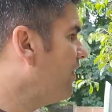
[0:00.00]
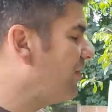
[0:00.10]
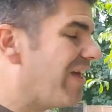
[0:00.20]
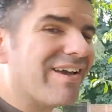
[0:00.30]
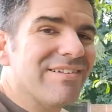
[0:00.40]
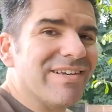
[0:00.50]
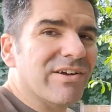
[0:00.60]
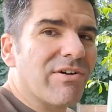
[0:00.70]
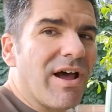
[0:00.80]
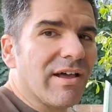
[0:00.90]
they're cutting
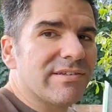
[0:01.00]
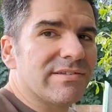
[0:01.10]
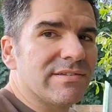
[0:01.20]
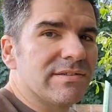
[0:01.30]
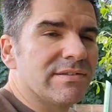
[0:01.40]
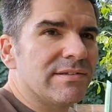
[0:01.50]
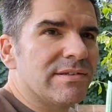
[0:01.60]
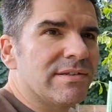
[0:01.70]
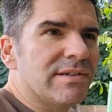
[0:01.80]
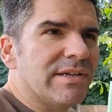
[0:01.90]
grass
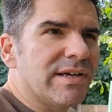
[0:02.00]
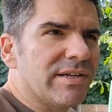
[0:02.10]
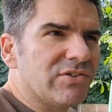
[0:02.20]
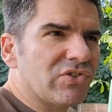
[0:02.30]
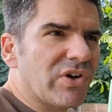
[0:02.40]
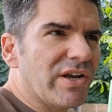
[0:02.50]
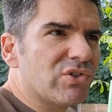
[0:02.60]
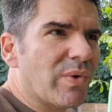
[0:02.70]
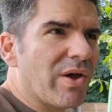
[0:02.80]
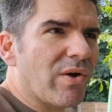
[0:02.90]
in a
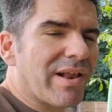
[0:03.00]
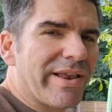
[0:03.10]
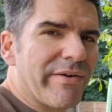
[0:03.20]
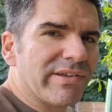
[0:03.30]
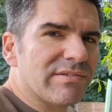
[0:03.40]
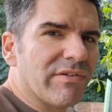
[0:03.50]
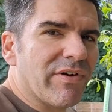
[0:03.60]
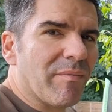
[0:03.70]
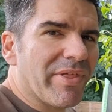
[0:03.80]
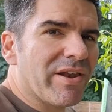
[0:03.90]
strange way, or clearing stuff
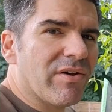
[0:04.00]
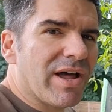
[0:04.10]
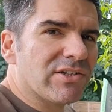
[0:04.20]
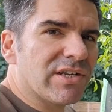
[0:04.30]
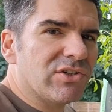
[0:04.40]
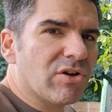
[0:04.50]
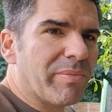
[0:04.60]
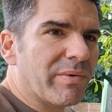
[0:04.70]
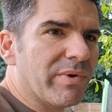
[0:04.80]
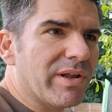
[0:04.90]
up. They're not actually
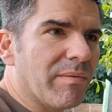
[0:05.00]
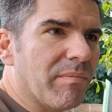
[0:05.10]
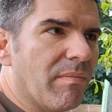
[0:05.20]
chopping wood up.